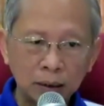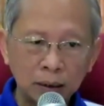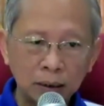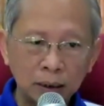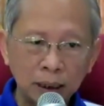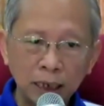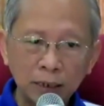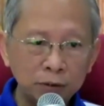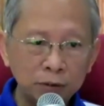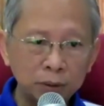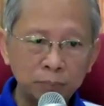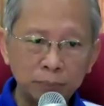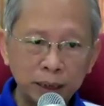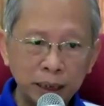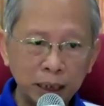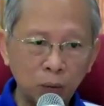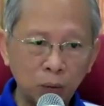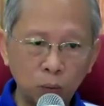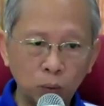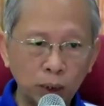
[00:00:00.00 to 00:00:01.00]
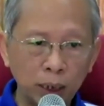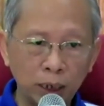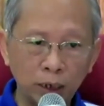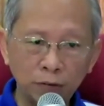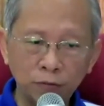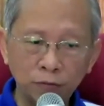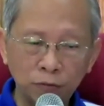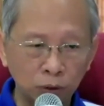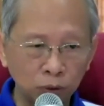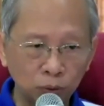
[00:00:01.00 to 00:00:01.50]
never be
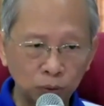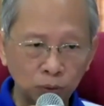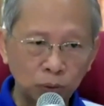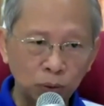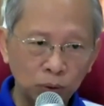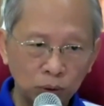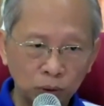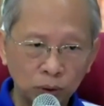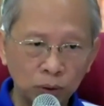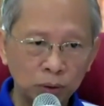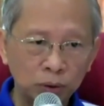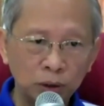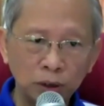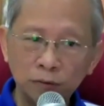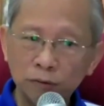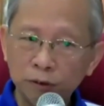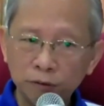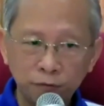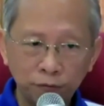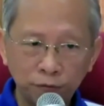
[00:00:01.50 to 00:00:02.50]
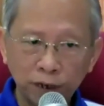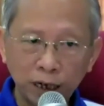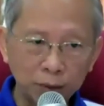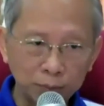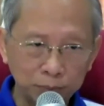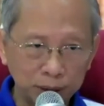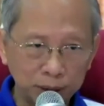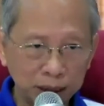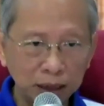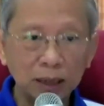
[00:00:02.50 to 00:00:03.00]
aware for even
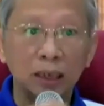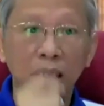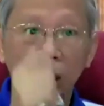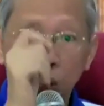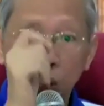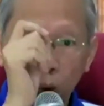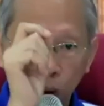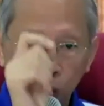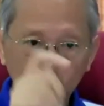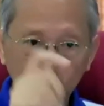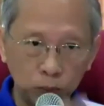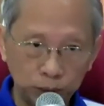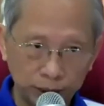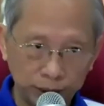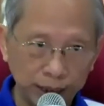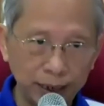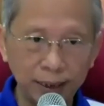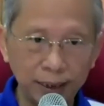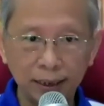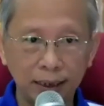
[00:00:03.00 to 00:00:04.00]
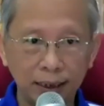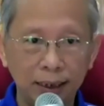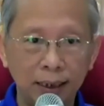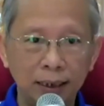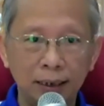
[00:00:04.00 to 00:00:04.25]
5 minutes in a whole day.